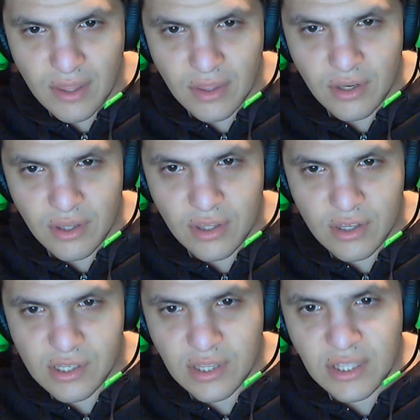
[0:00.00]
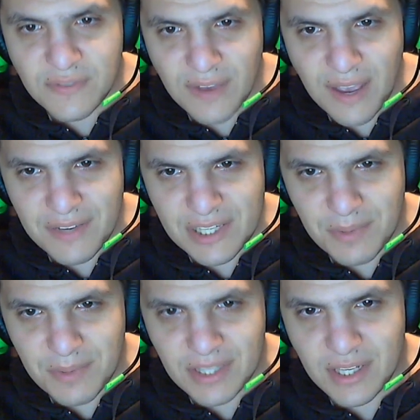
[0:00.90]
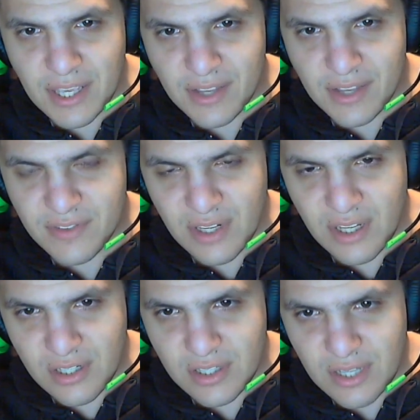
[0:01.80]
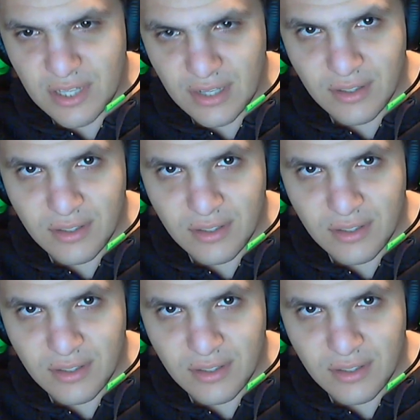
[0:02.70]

there's at least 5 expected counts in each cell.